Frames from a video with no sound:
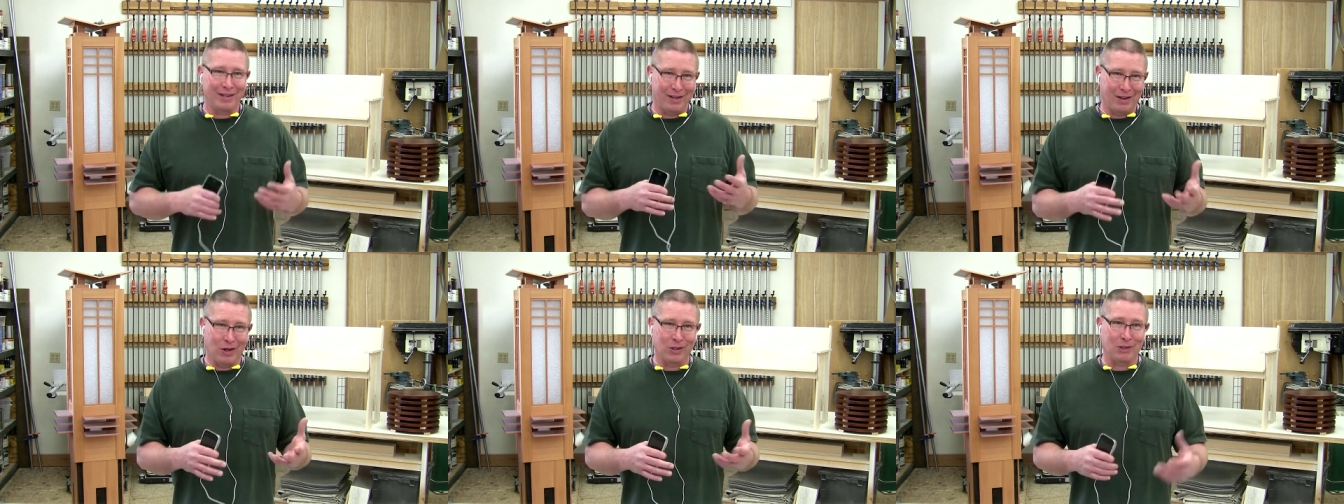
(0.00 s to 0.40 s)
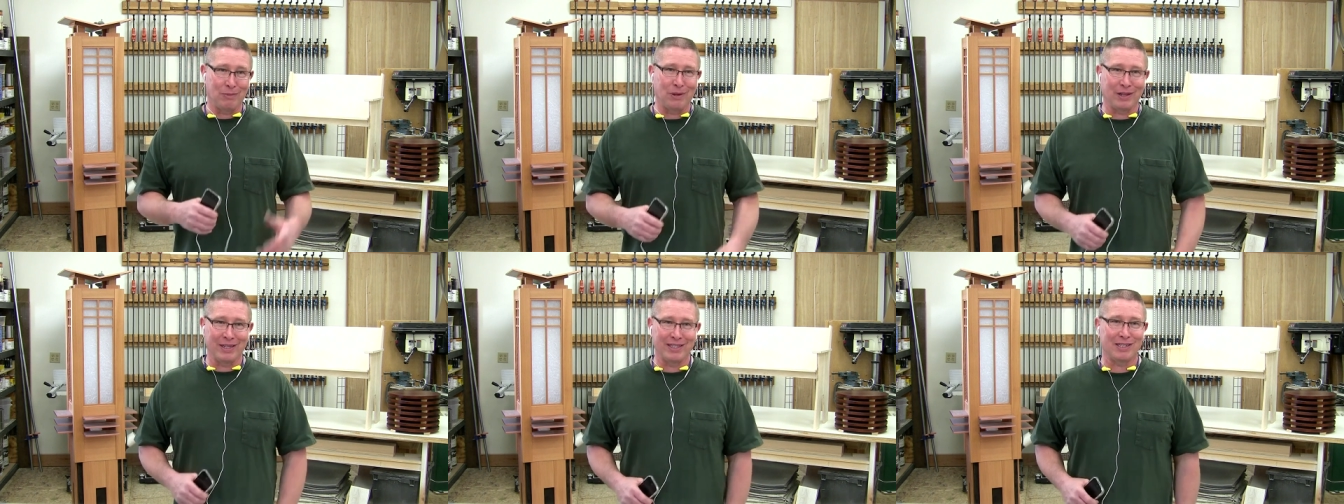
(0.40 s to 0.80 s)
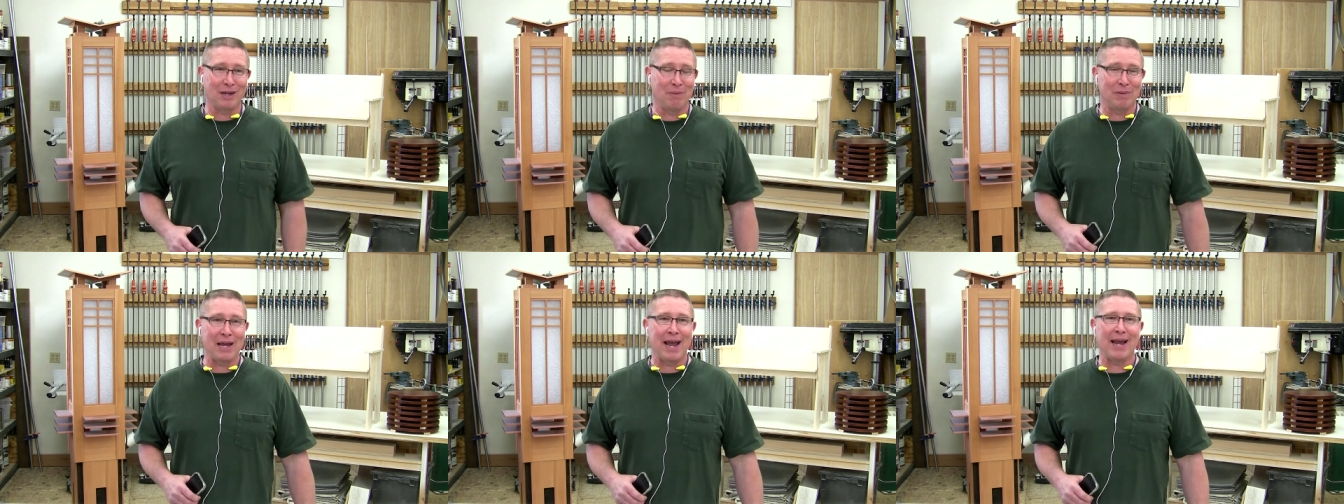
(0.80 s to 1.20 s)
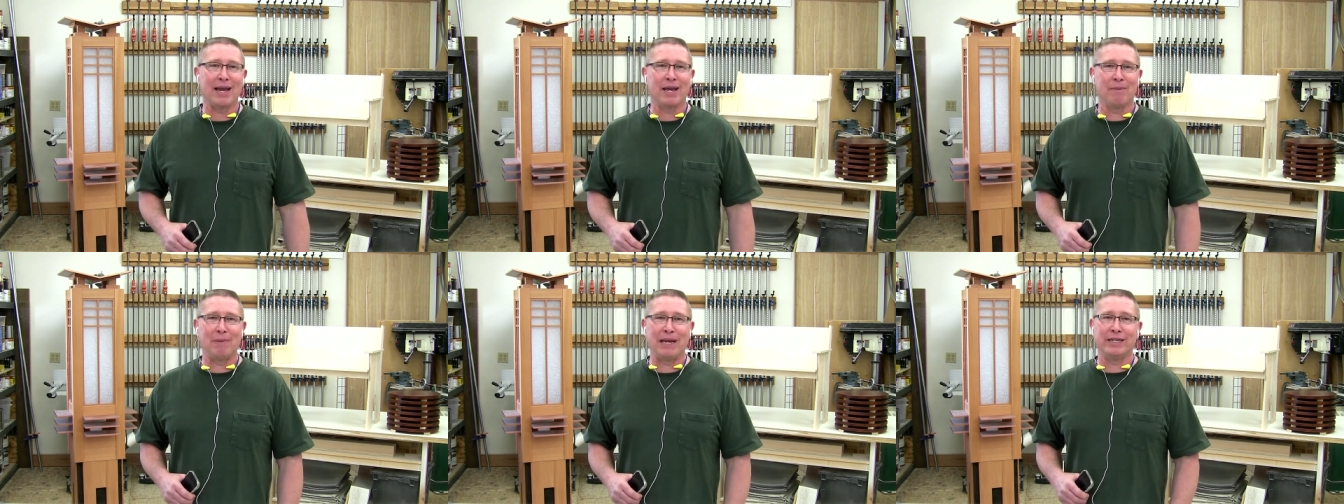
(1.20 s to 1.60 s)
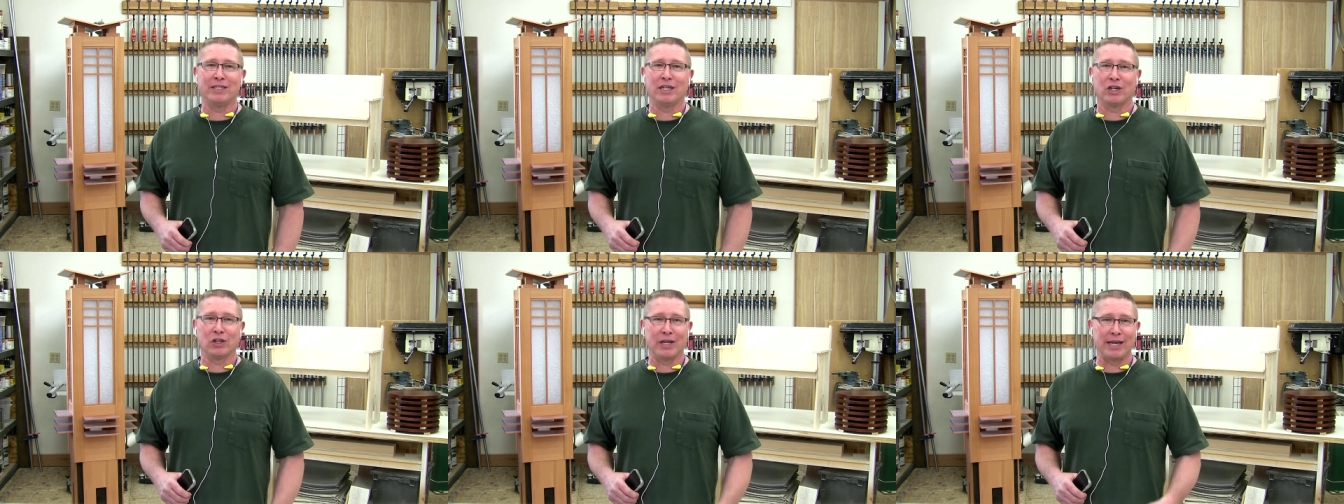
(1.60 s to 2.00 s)
ultimately someday and
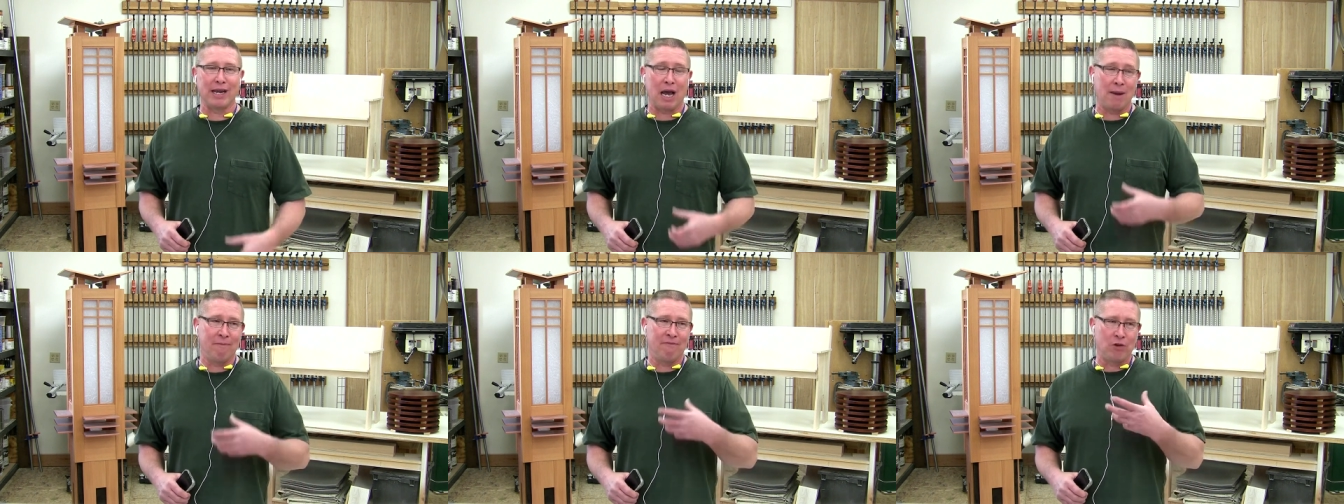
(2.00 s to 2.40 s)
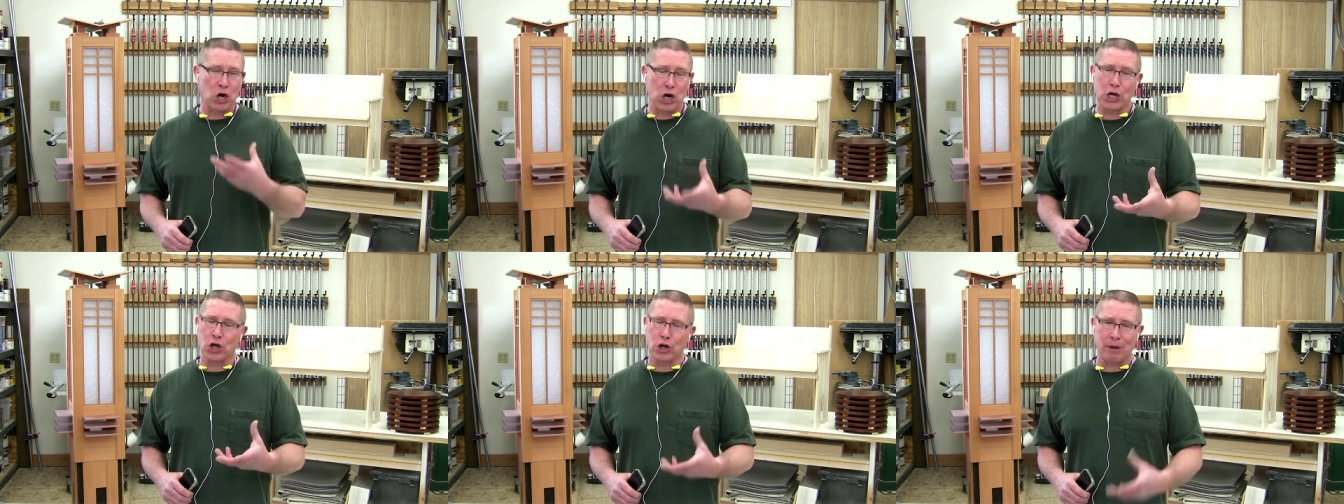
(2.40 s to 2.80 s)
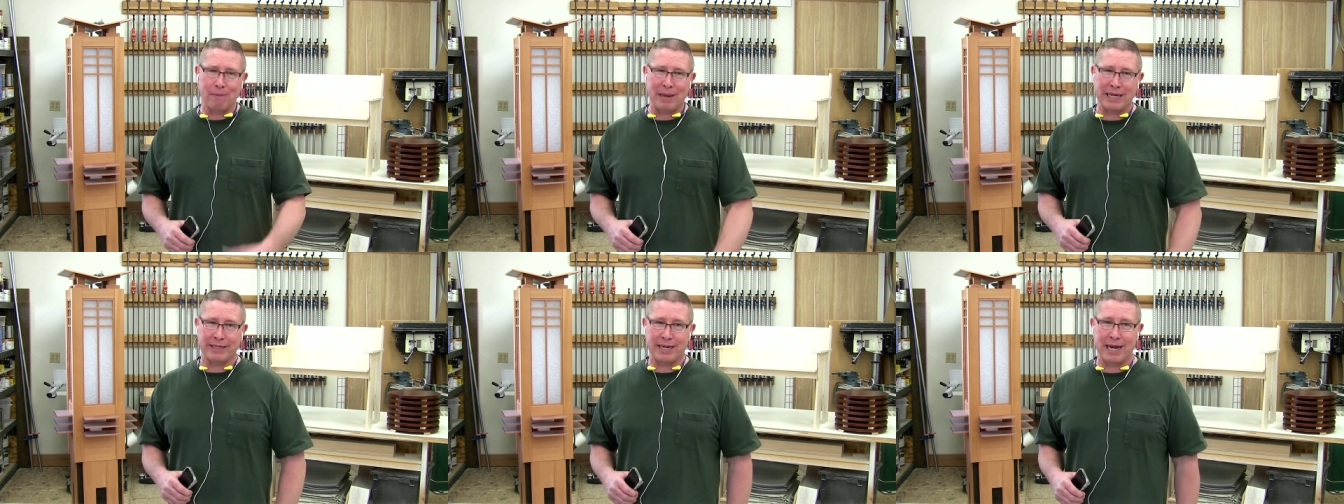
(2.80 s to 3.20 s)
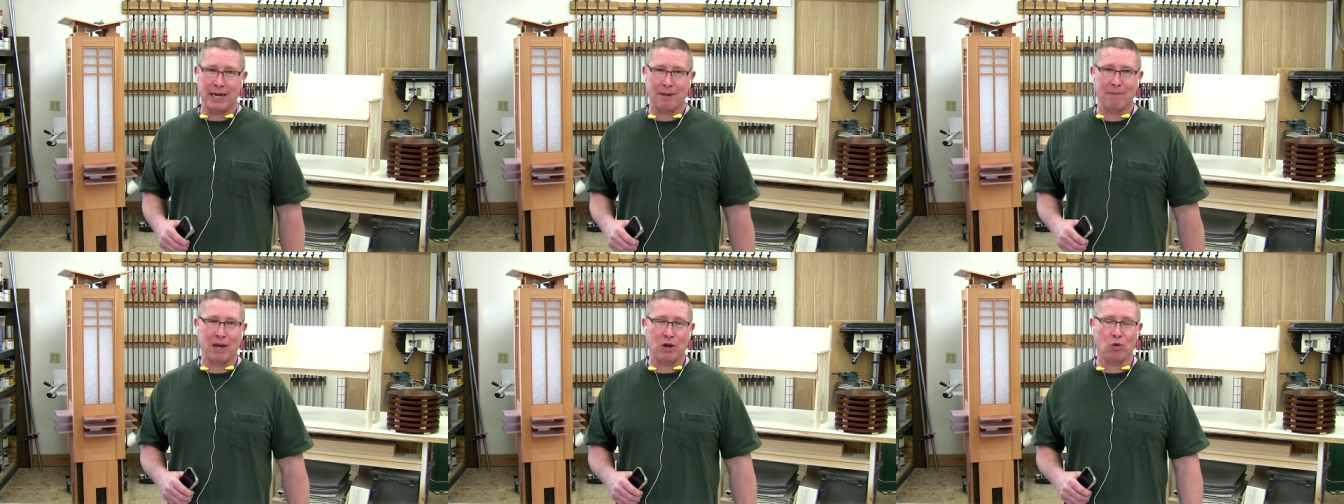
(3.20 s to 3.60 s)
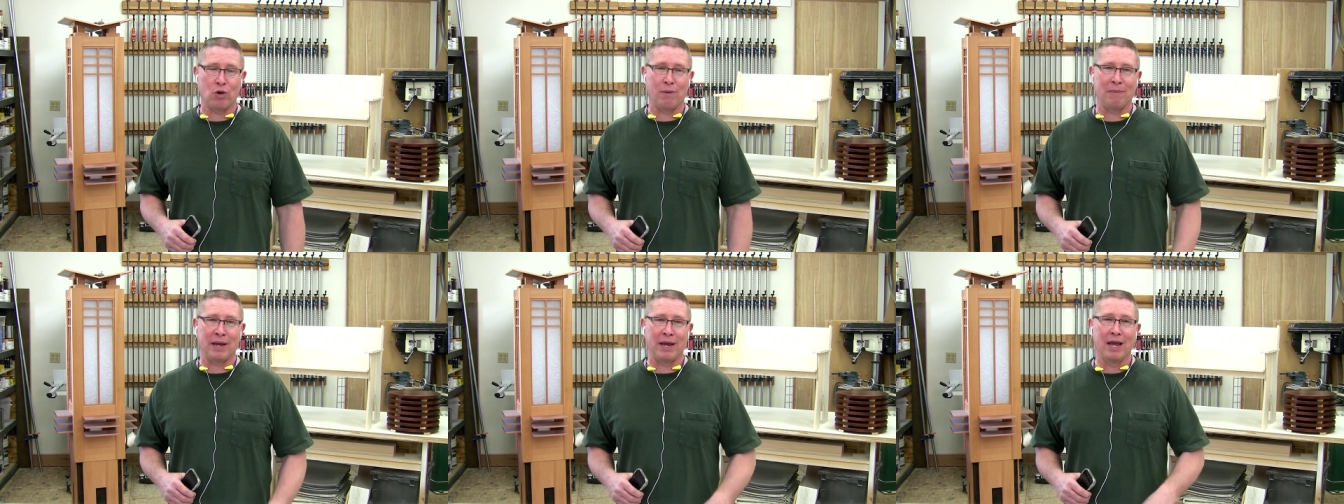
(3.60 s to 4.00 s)
basically I'm very good at maintaining my
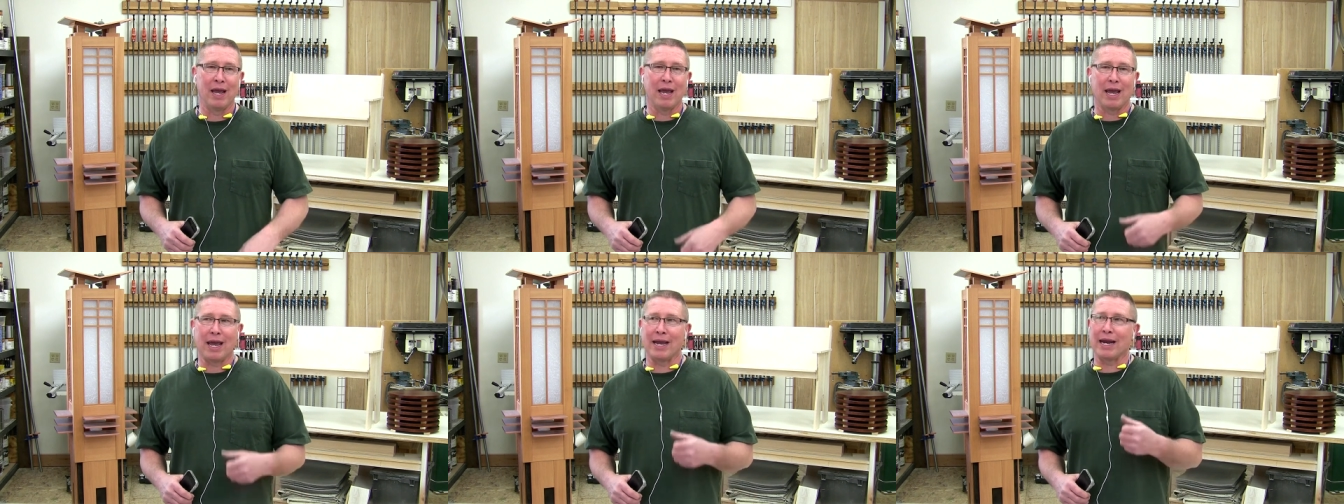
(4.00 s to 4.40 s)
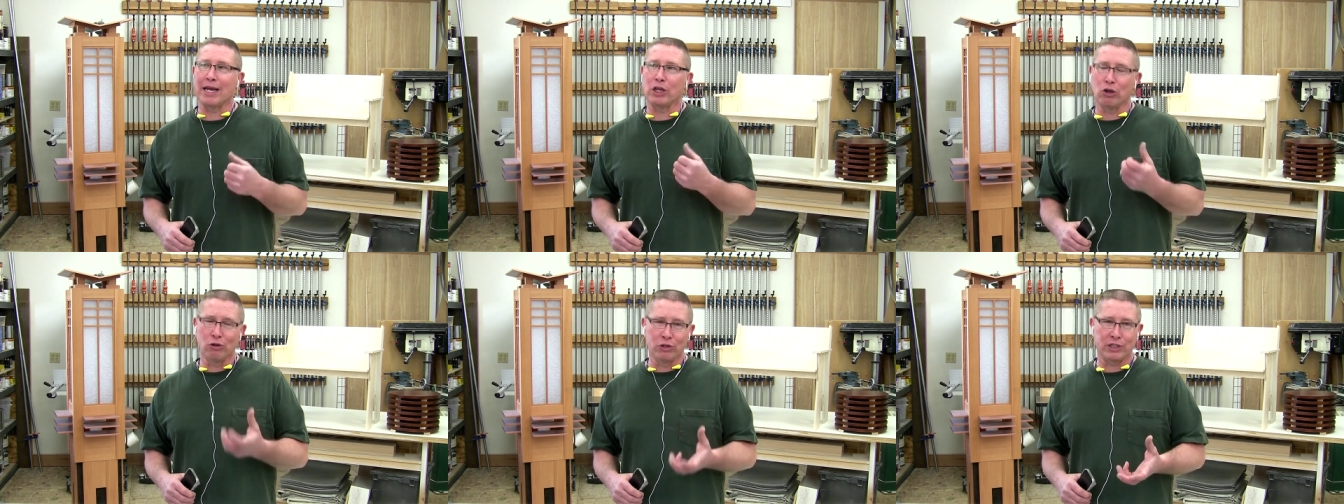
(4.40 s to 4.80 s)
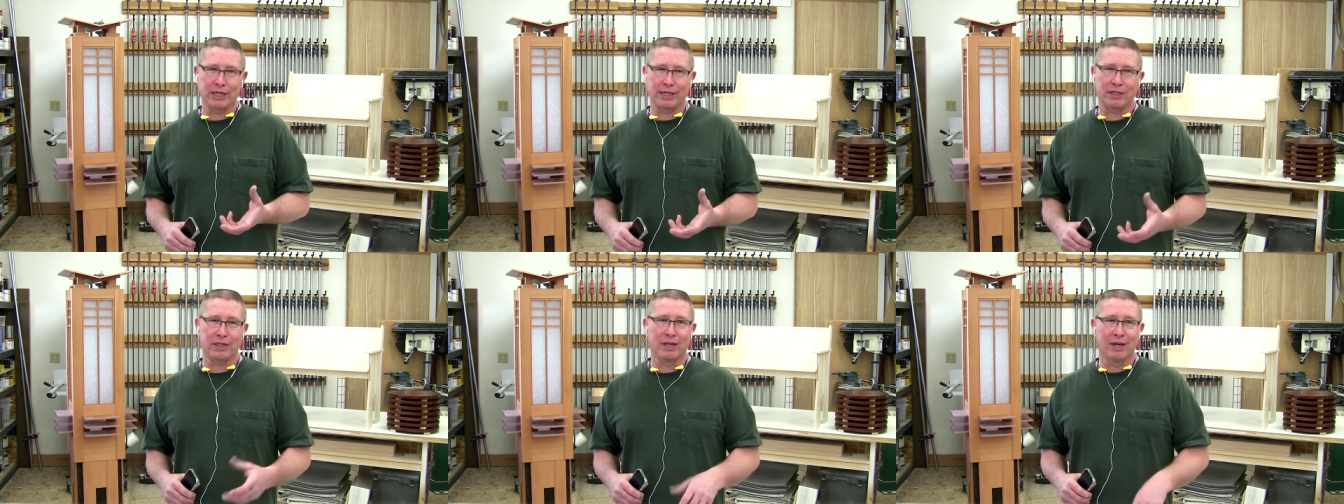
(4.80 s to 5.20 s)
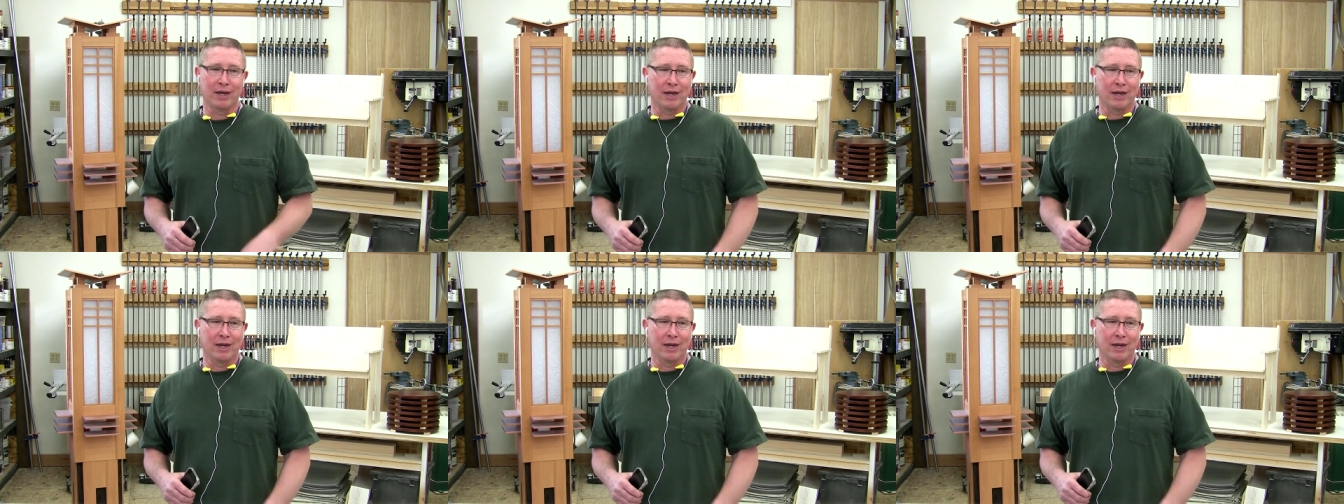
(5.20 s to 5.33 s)
equipment and I use it